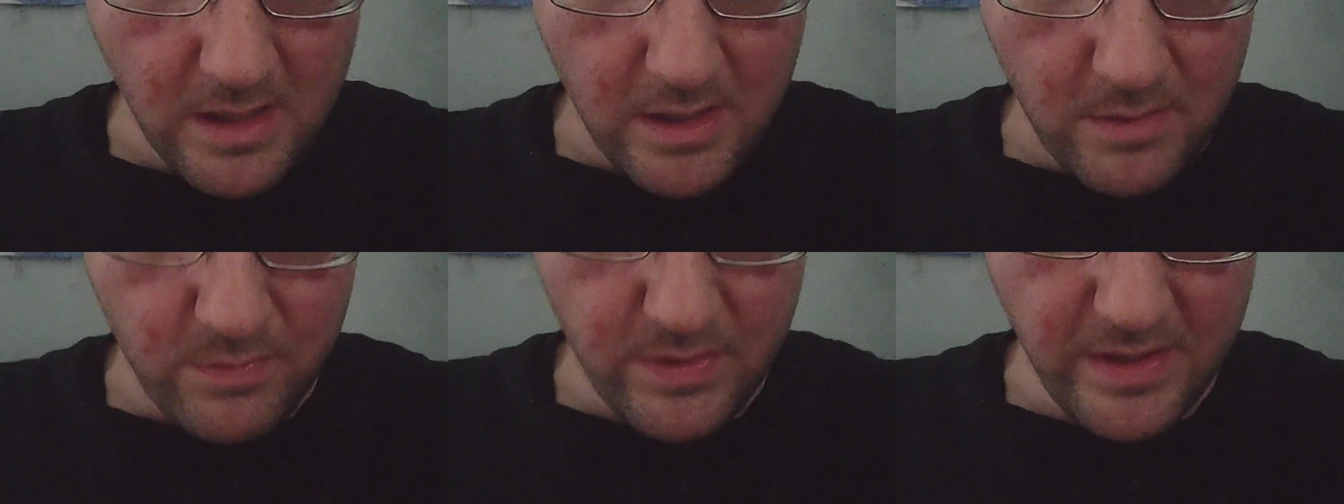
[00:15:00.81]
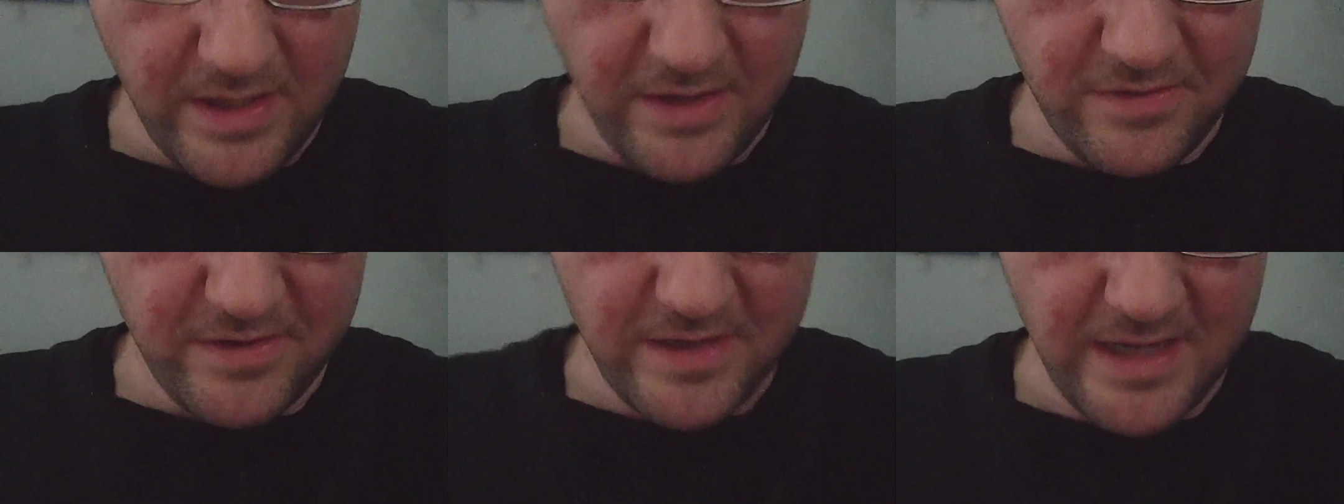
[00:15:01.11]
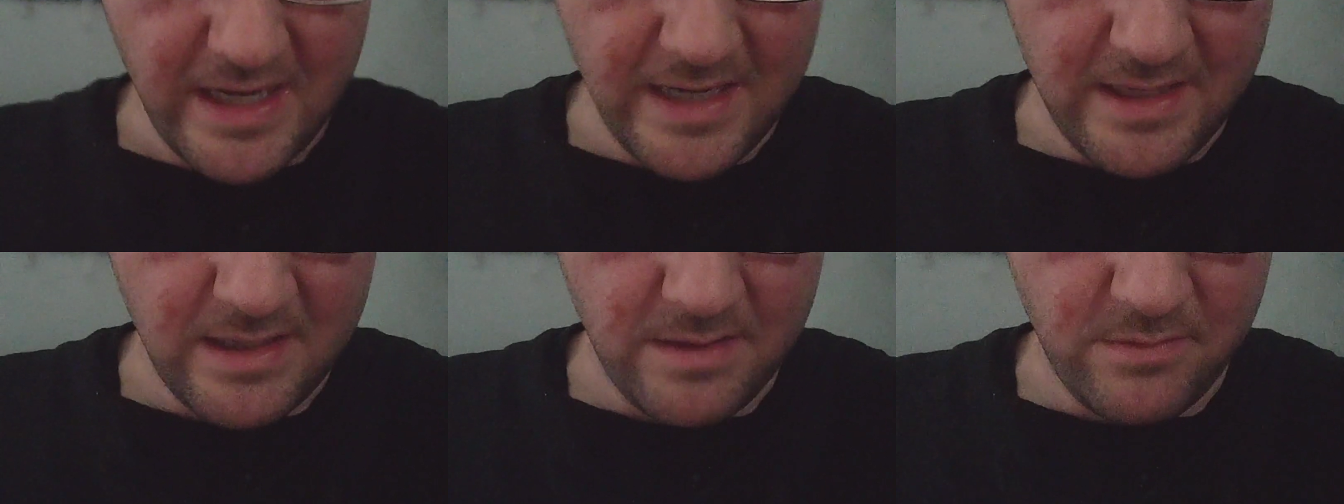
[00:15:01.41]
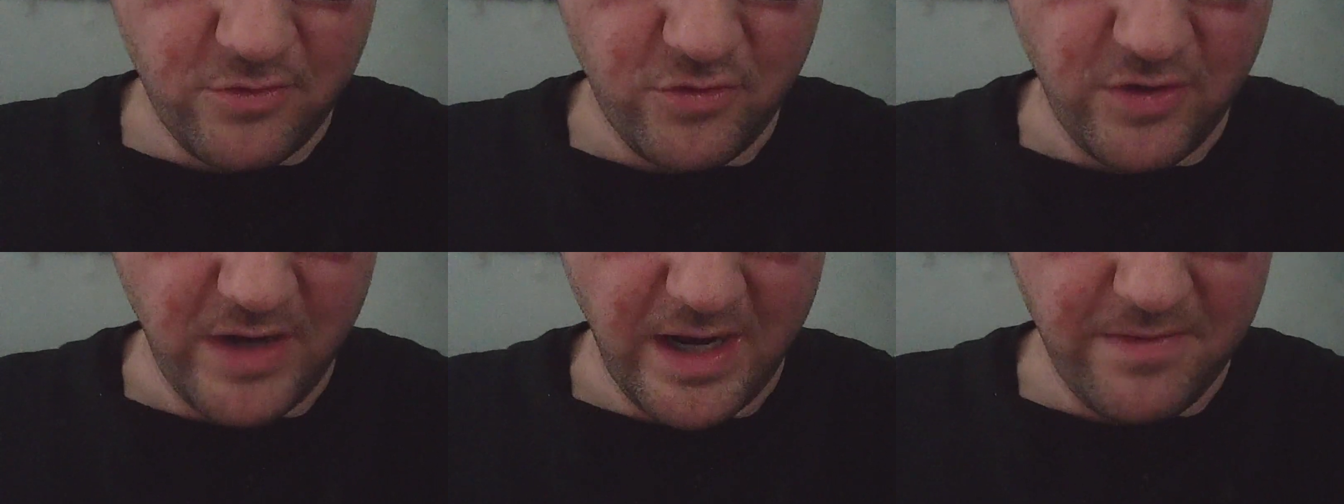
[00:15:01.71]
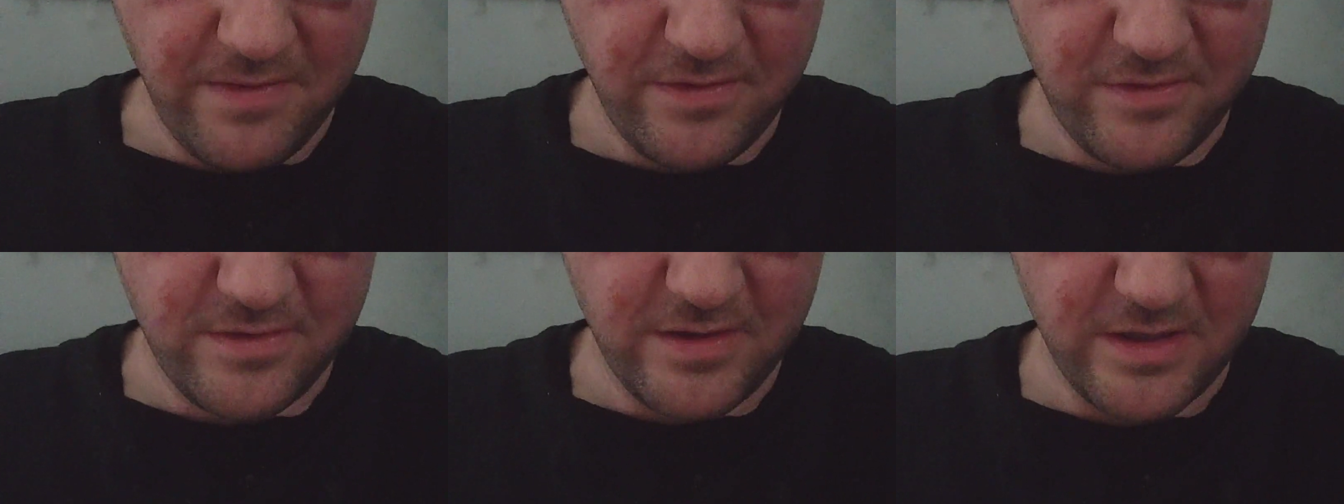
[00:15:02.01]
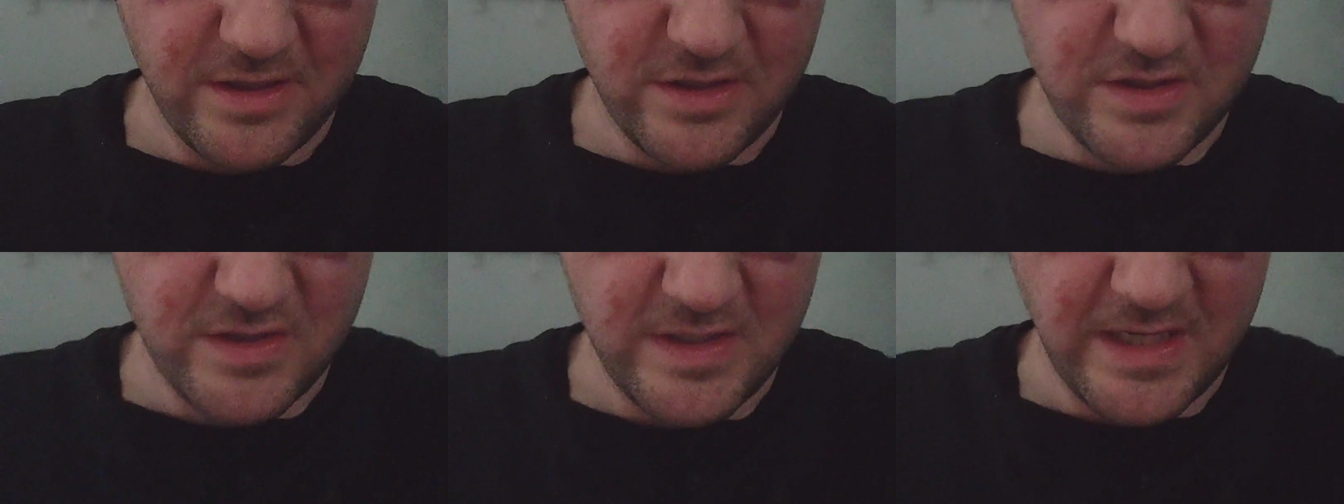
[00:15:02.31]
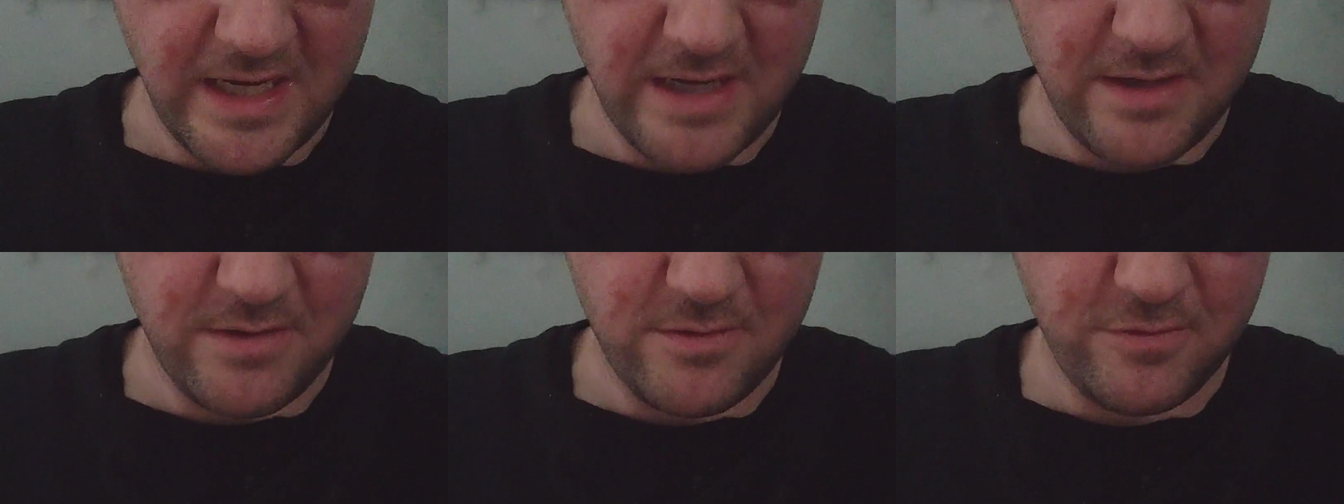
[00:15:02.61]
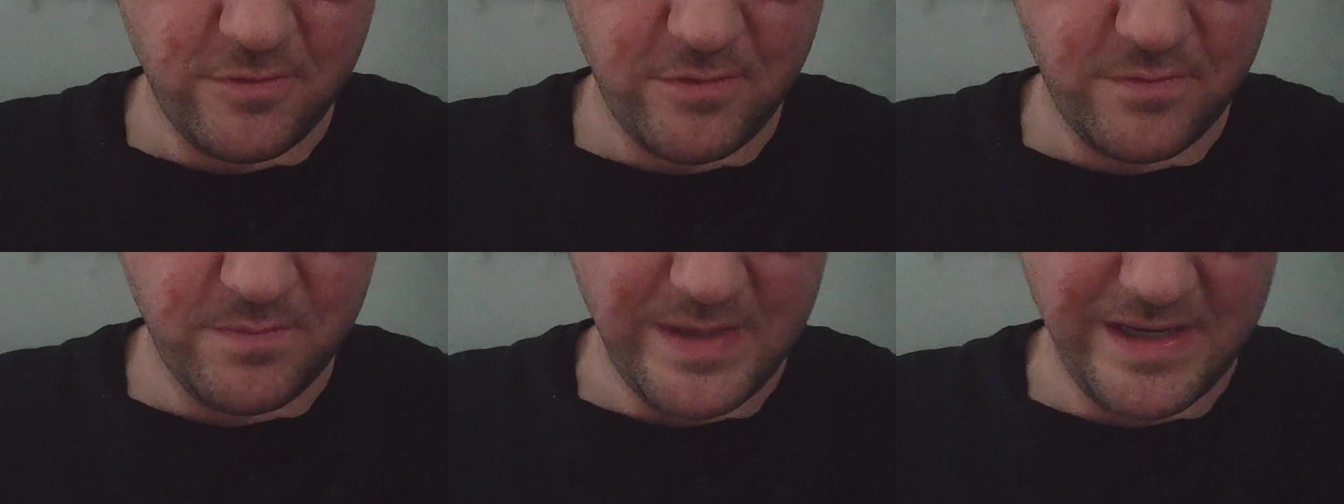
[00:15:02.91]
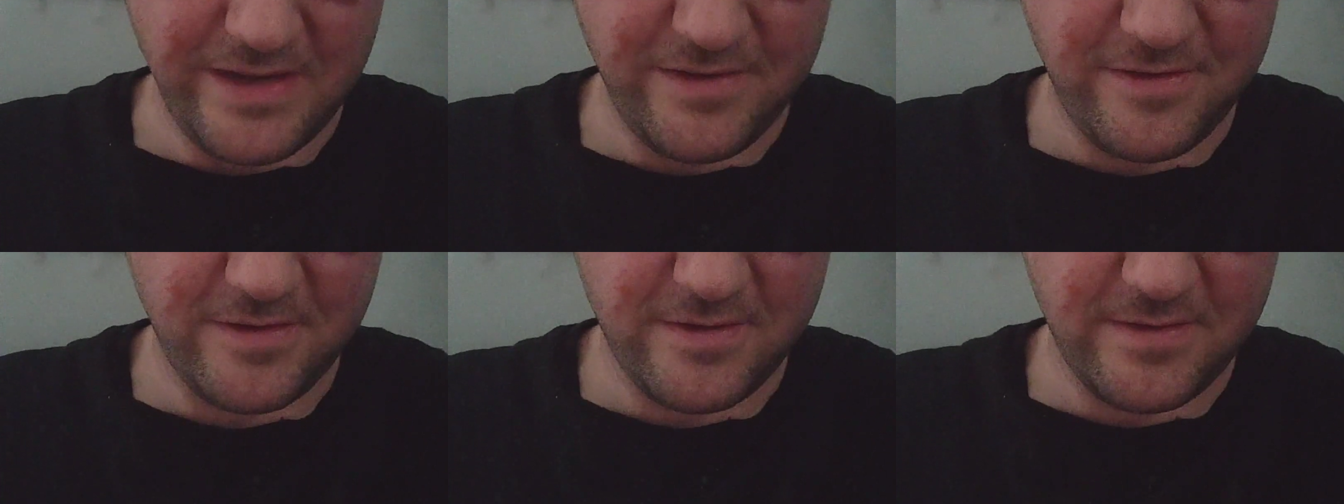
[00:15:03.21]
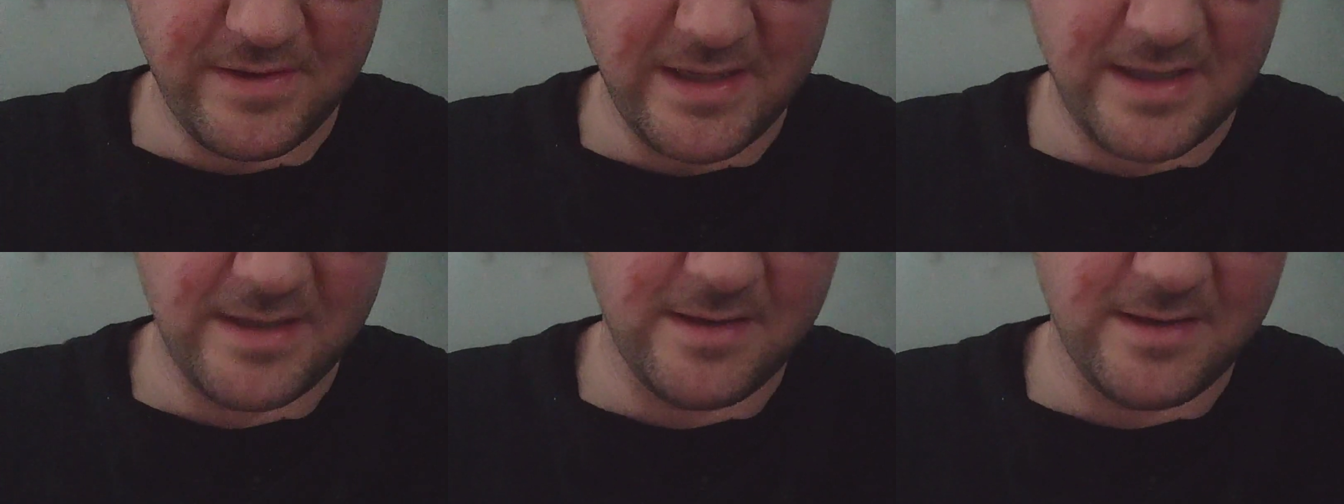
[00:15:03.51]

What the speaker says: play as a guy named Travis Touchdown, who's basically on the